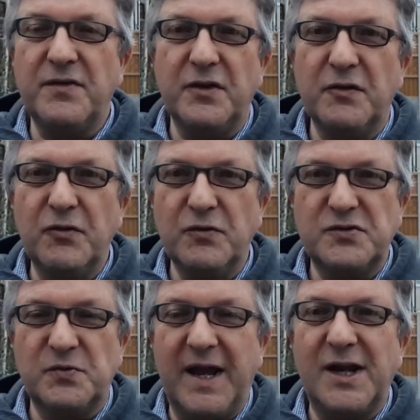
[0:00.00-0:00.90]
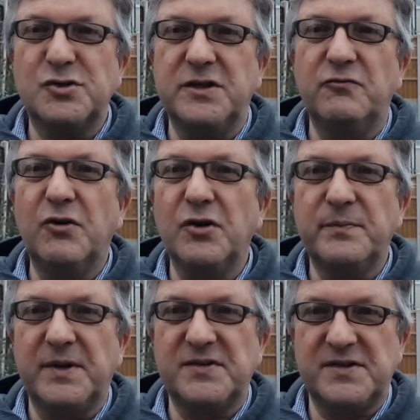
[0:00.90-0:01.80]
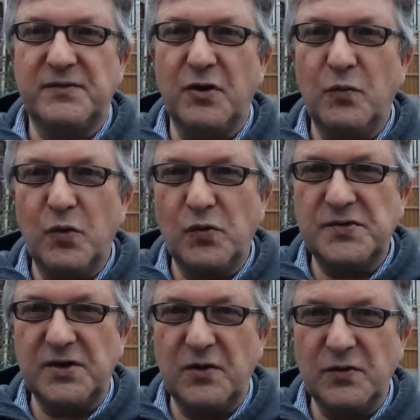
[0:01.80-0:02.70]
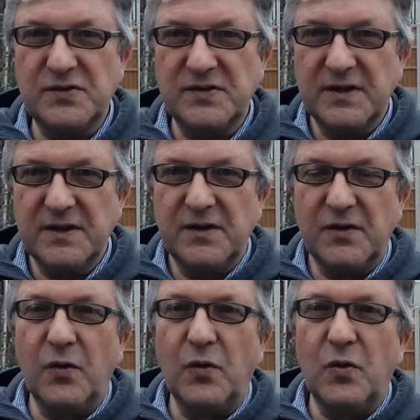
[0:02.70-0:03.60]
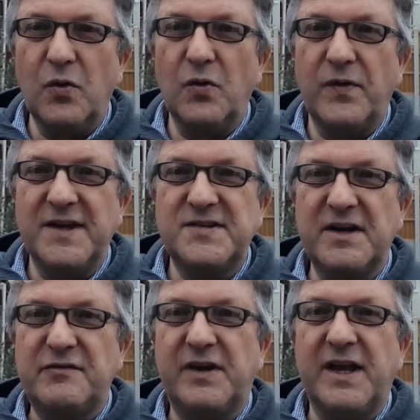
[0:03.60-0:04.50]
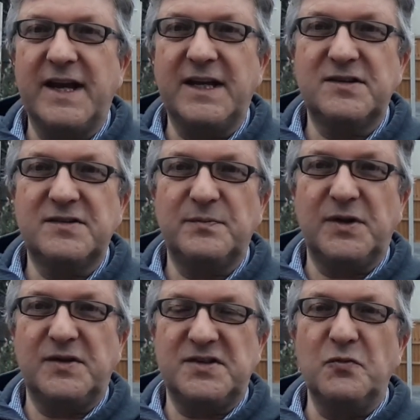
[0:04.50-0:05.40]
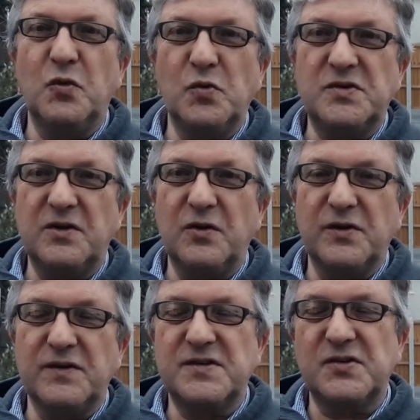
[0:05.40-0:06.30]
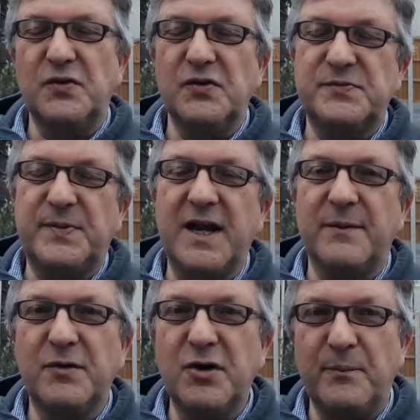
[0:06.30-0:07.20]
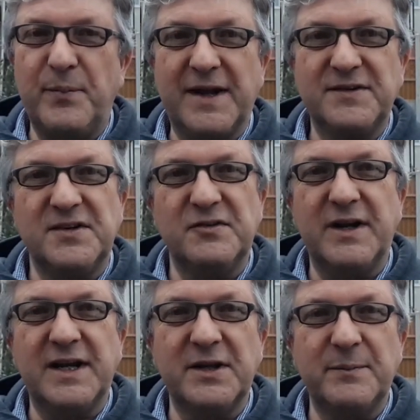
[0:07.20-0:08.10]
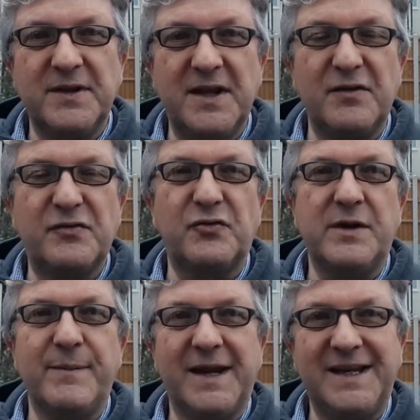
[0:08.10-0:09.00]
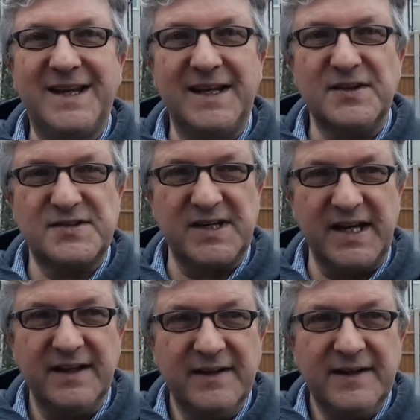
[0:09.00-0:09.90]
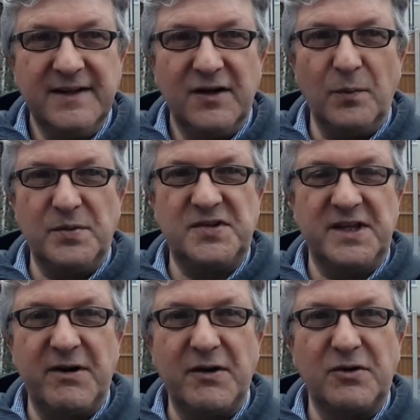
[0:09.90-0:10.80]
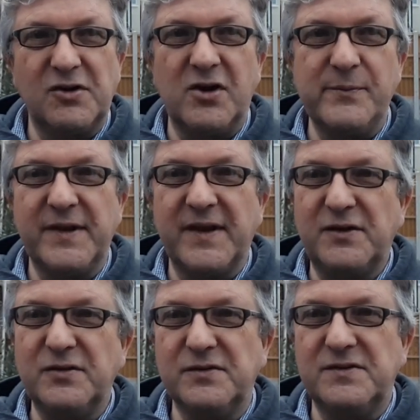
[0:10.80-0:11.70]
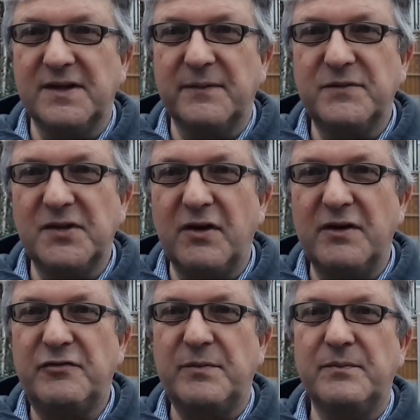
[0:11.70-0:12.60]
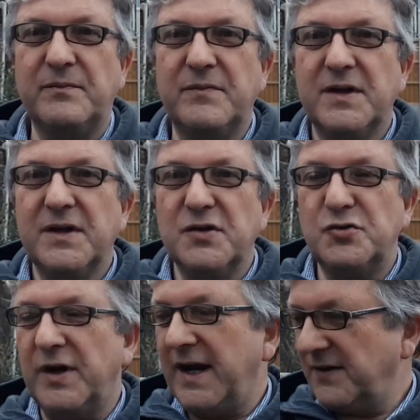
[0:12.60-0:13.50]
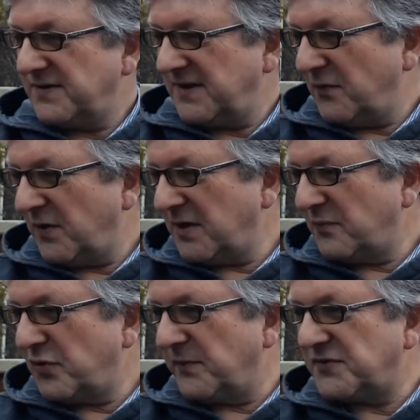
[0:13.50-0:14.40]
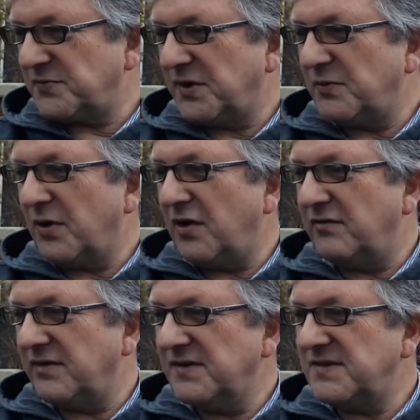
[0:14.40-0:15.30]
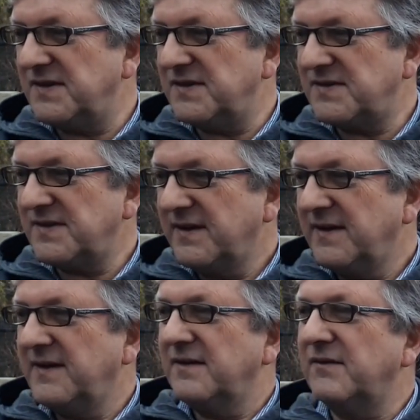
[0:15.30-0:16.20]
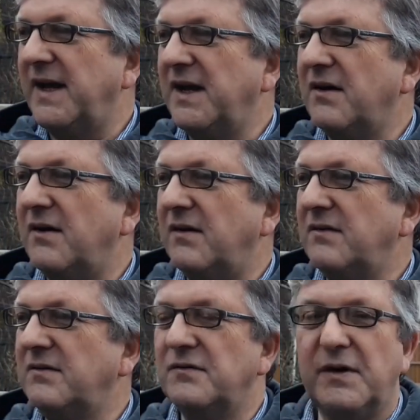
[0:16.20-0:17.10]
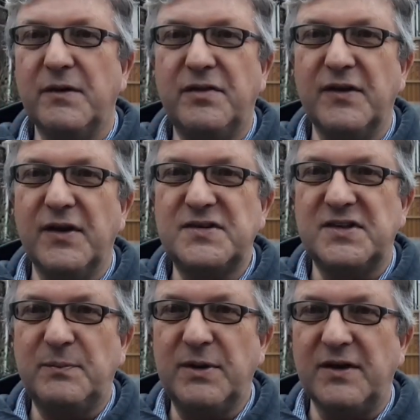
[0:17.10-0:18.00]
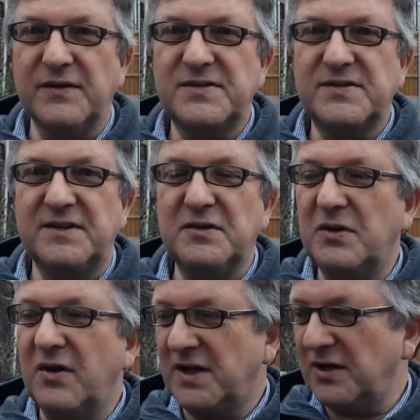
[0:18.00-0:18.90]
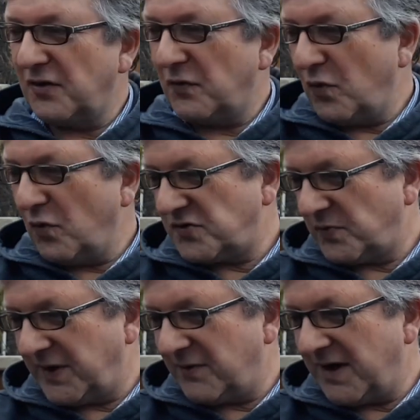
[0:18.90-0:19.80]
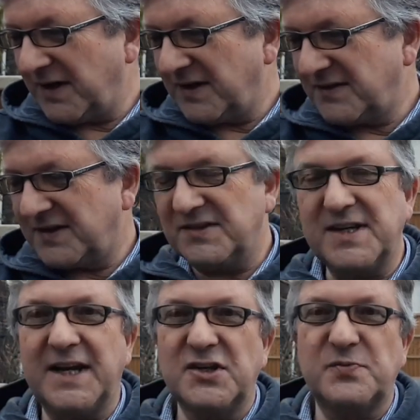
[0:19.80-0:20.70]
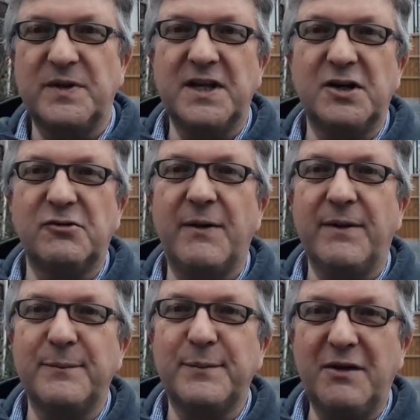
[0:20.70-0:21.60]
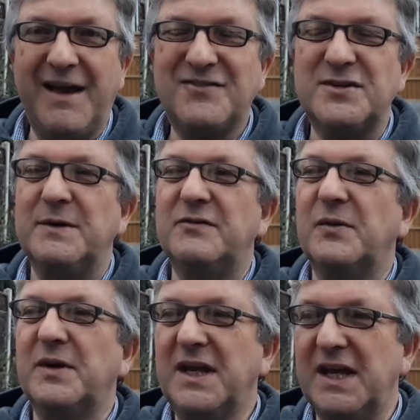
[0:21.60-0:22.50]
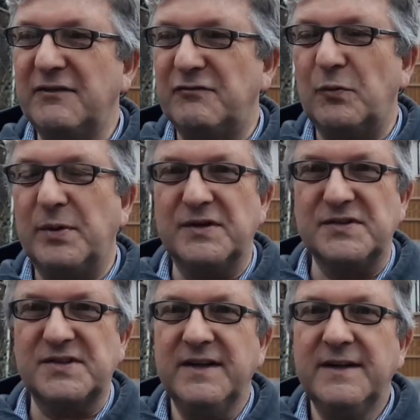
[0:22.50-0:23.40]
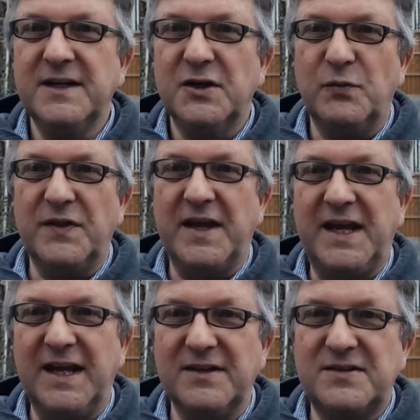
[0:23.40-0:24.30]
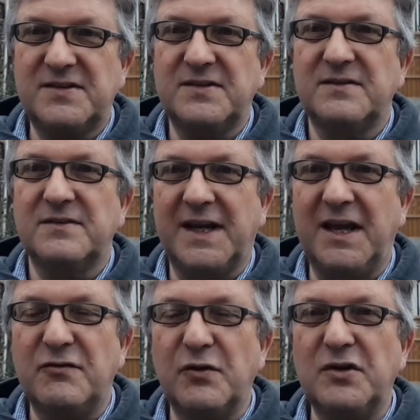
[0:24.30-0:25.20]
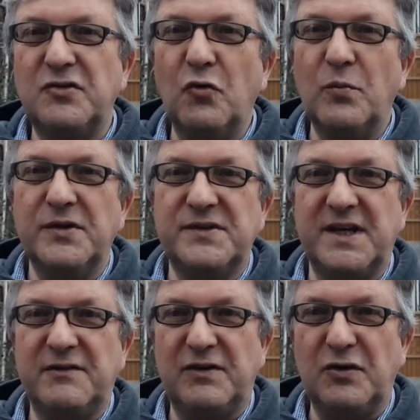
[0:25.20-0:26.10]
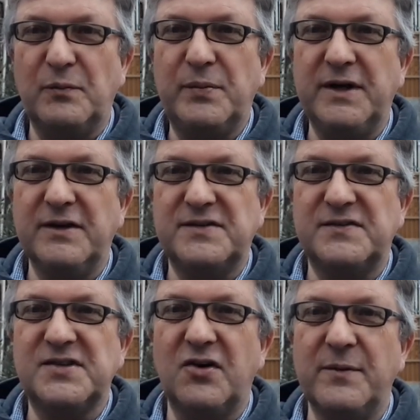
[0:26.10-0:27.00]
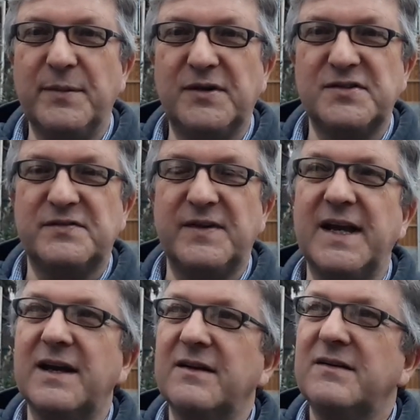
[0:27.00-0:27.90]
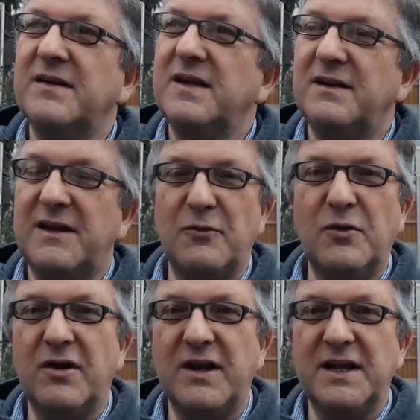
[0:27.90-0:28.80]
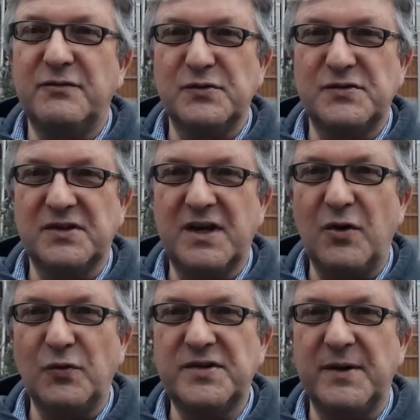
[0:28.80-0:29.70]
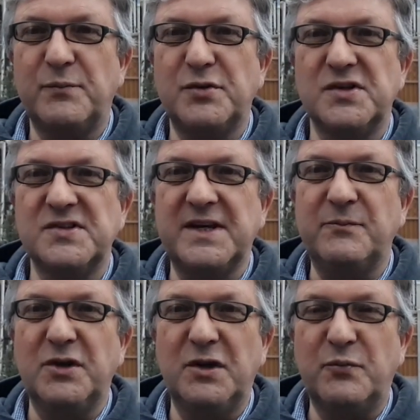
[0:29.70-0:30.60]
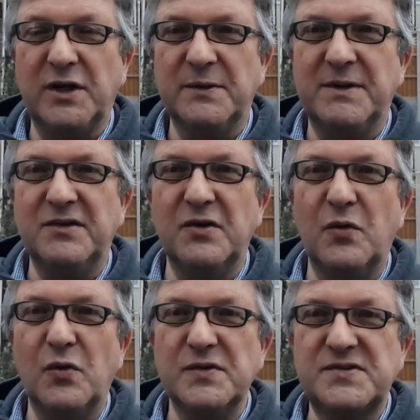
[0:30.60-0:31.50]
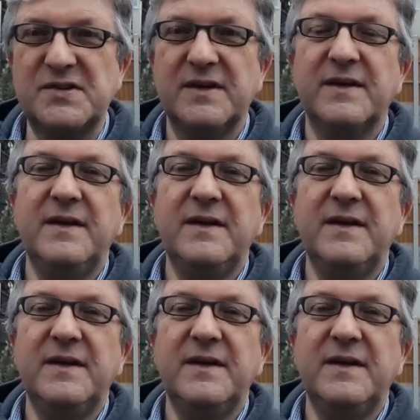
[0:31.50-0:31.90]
the roots will actually rot because they've got waterlogged, or they suffocate because they're waterlogged and the soils become compacted around them, and they're the three main killers here. Obviously in their own climate they could die from drought. Now, one of the problems with guavas is they are very thirsty plants. They do like a lot of water when they're in containers when they're growing, but you have to be very careful because when they get very dormant here for long periods of time because of our low light levels and cold temperatures. Even when you bring them indoors,